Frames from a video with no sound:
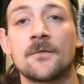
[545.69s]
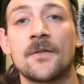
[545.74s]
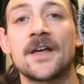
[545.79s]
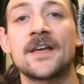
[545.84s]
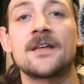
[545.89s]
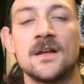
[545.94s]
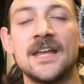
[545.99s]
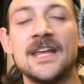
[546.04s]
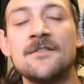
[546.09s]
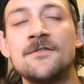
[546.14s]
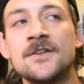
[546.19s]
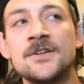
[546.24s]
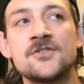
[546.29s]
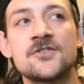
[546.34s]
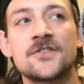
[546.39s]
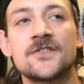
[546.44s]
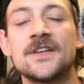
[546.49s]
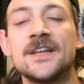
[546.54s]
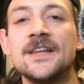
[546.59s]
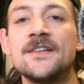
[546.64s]
Like even
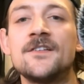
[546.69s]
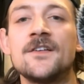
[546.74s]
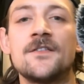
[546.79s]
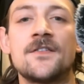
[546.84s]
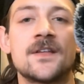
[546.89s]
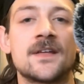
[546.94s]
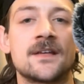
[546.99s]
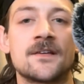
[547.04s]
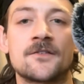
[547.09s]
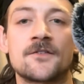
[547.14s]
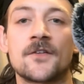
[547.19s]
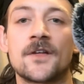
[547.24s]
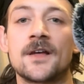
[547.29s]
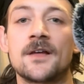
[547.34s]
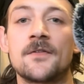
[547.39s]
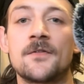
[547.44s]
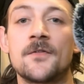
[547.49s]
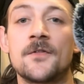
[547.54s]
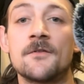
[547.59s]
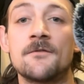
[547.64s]
just easy things
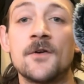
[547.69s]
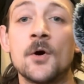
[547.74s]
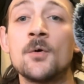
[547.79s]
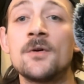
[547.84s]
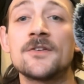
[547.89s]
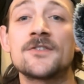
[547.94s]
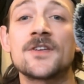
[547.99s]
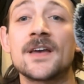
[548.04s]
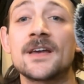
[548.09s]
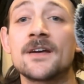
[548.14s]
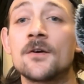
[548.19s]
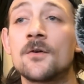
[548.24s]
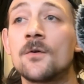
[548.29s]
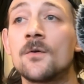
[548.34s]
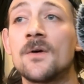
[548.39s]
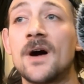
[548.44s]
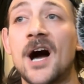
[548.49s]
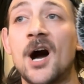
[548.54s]
like the focus angle